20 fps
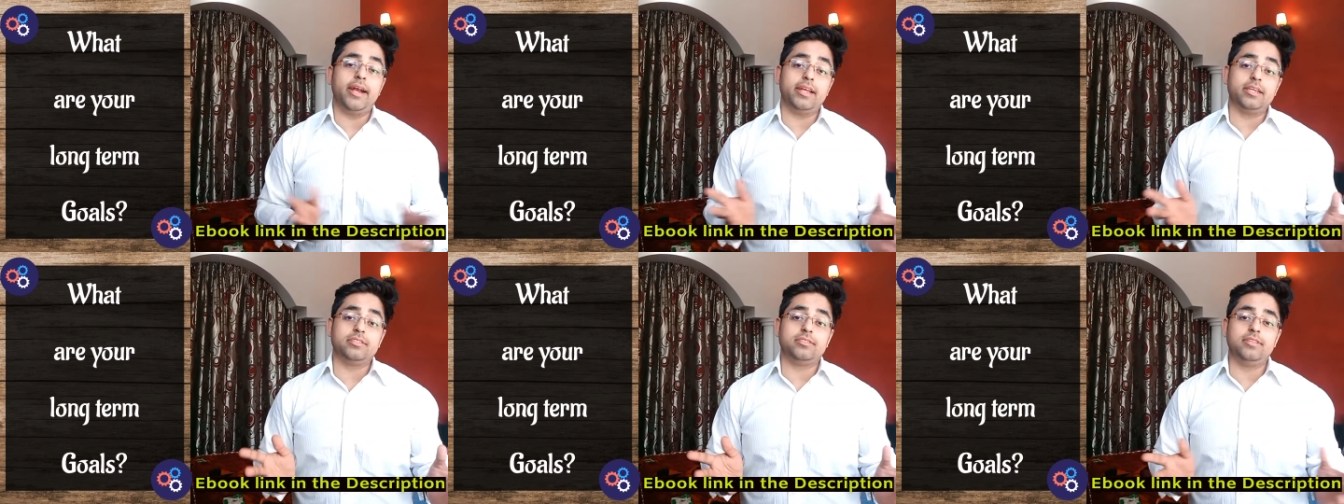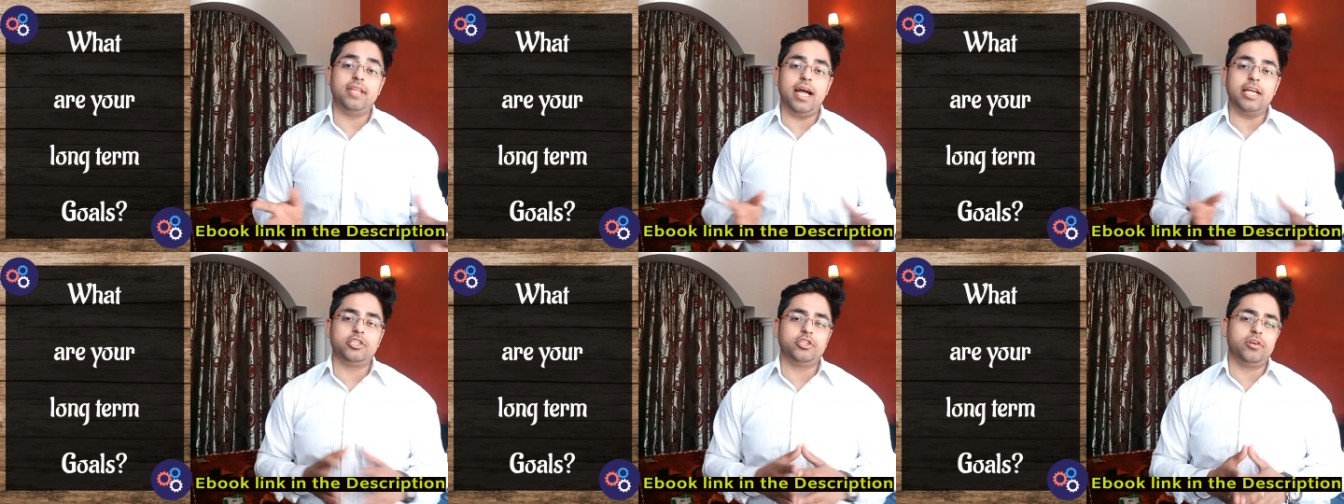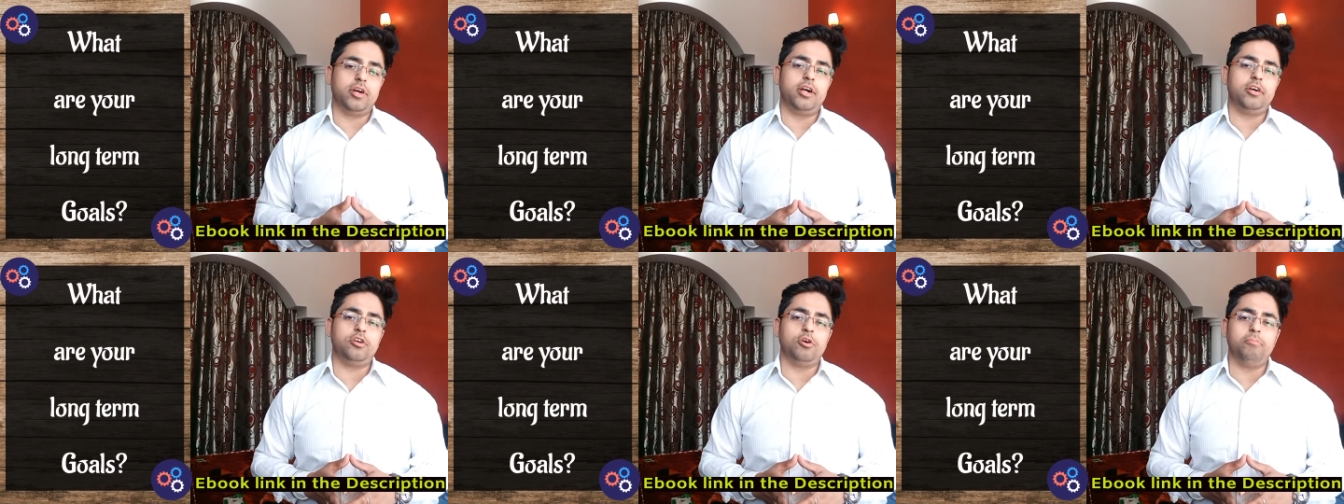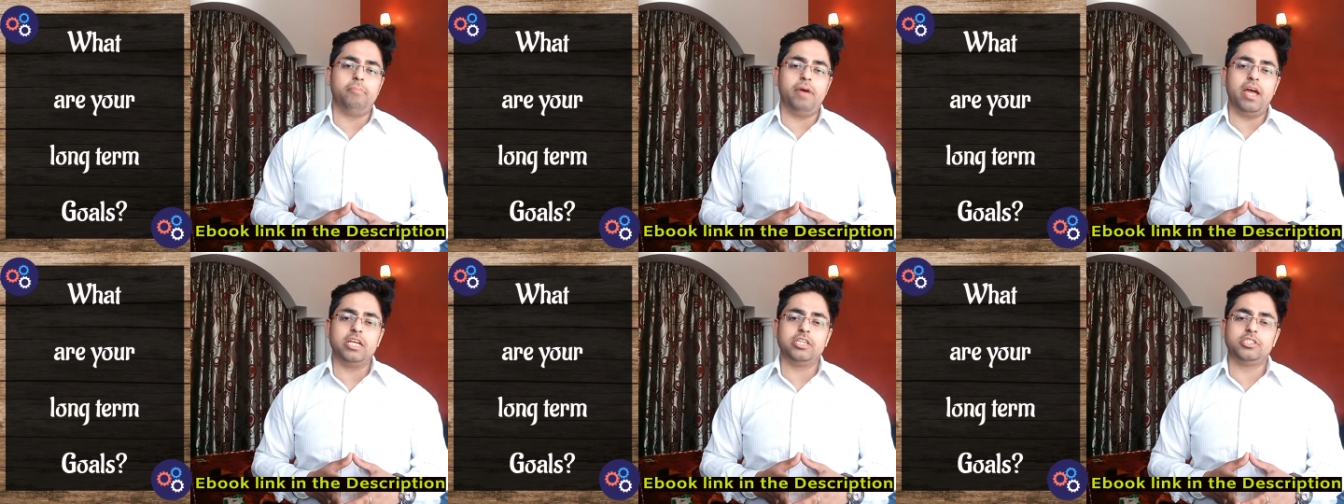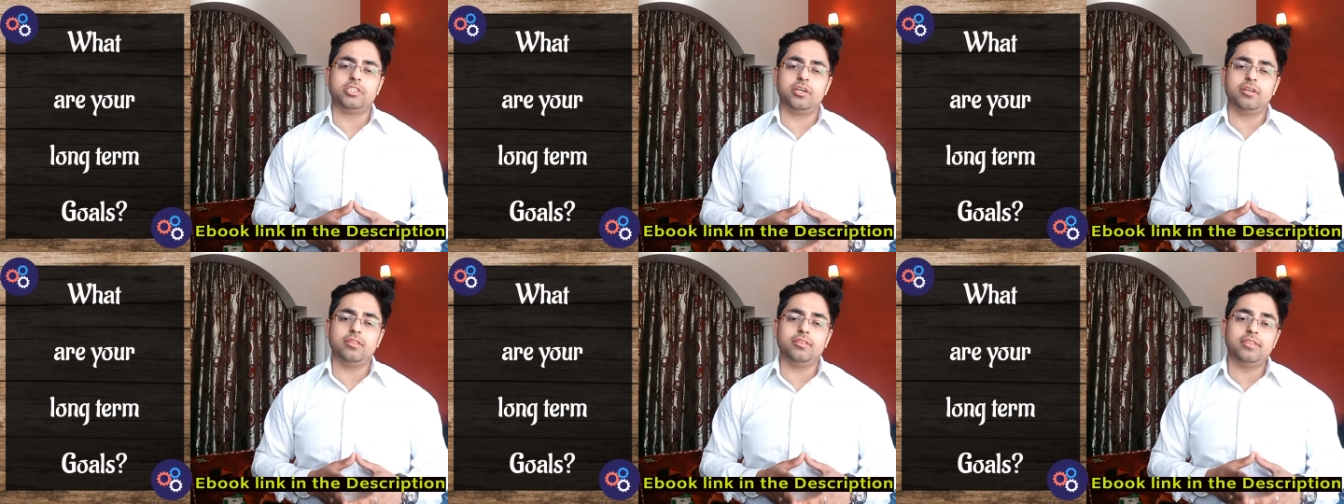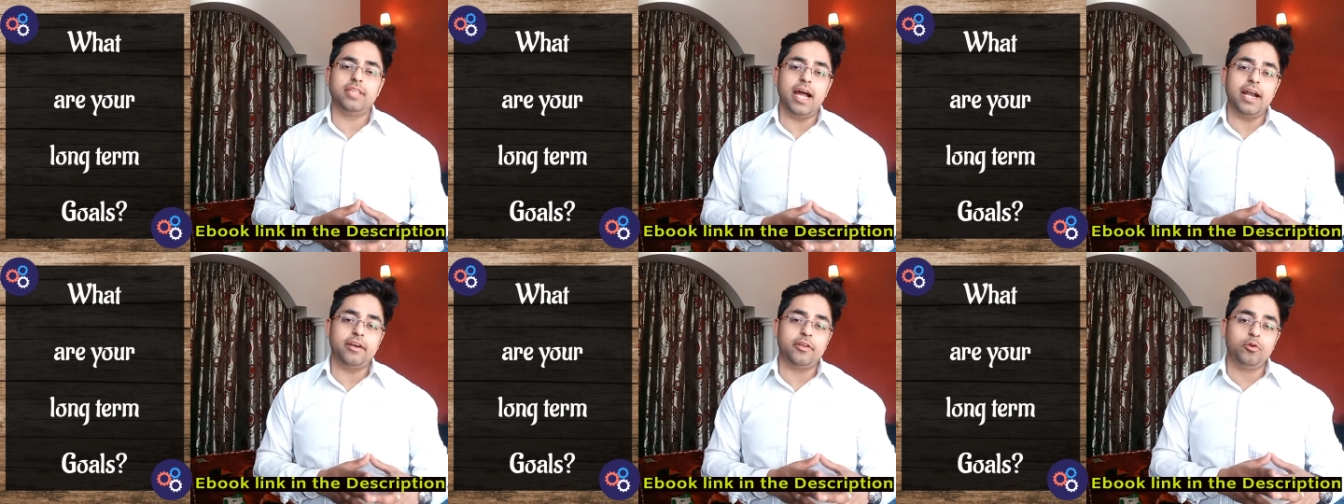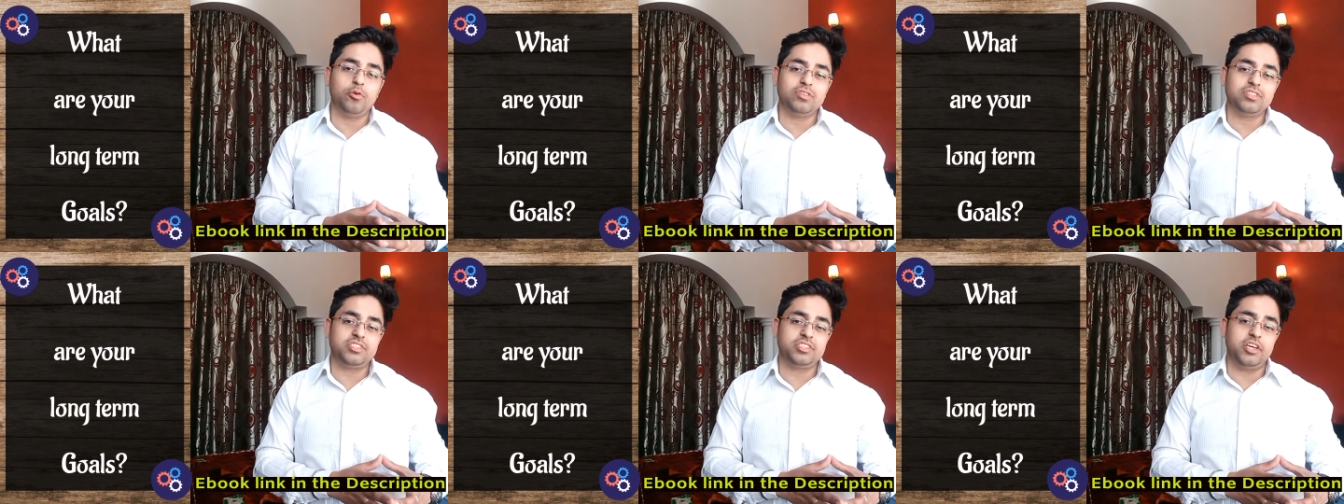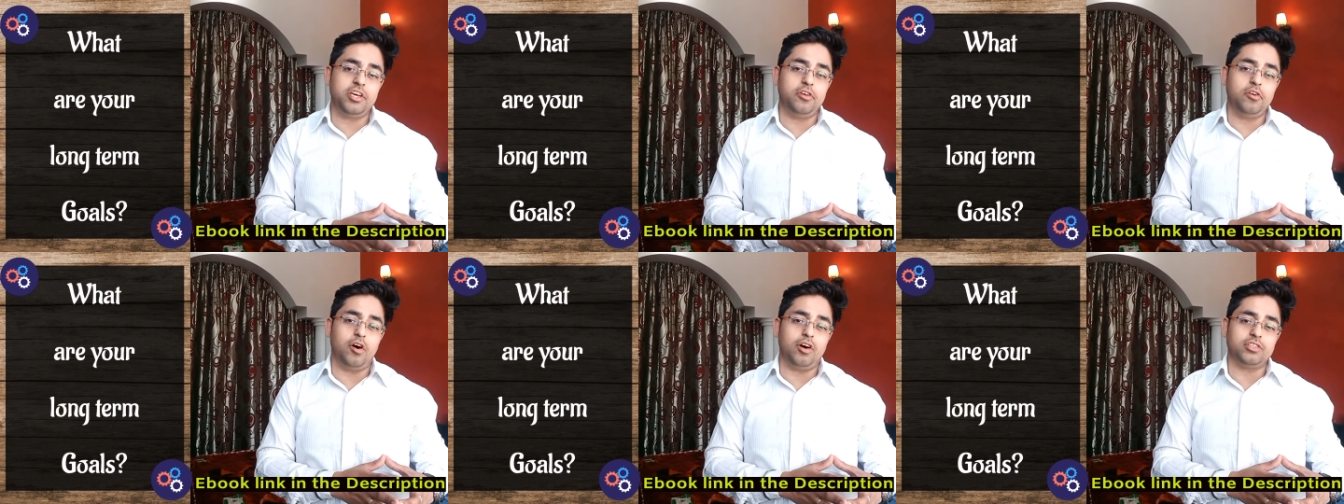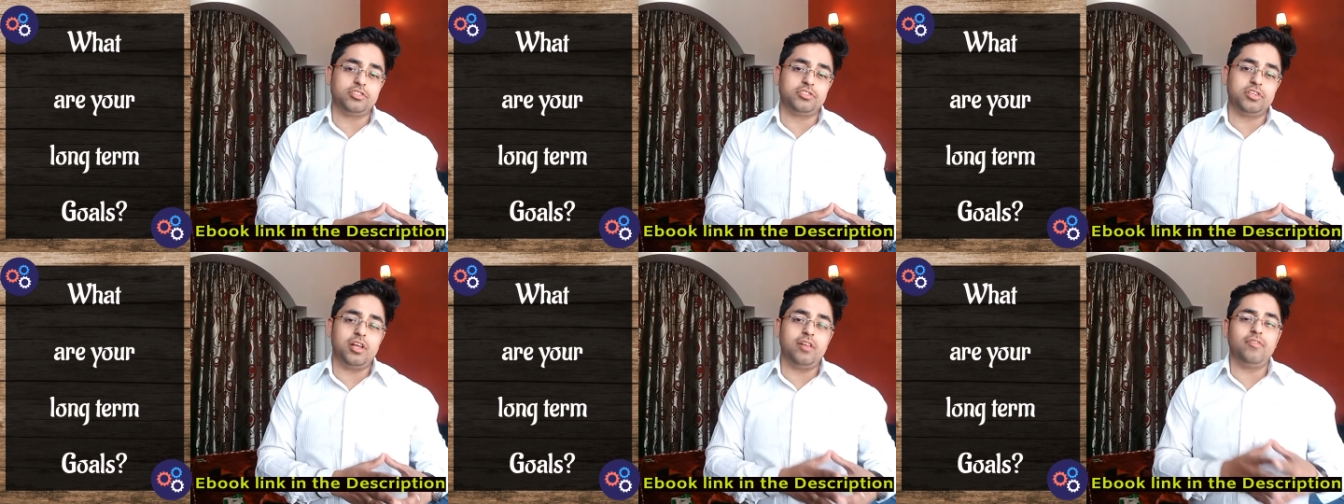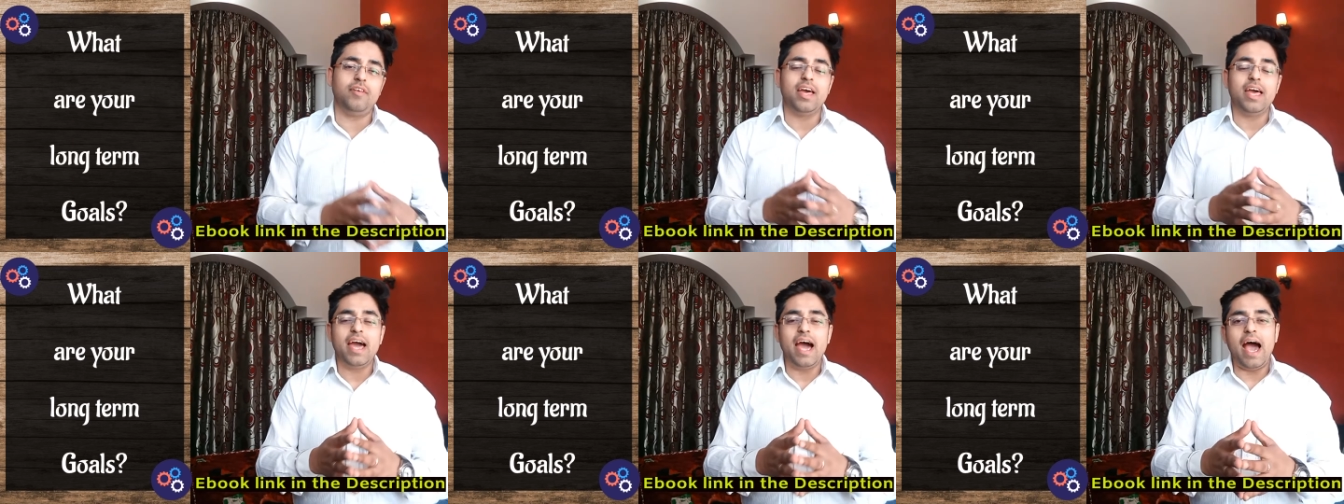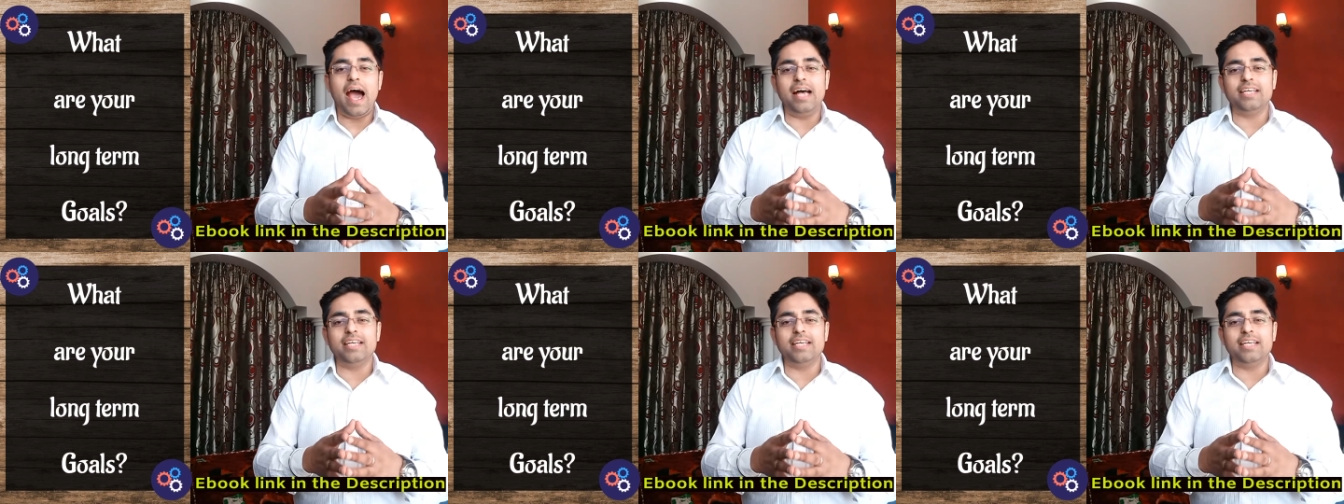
it is natural to mention that you see yourself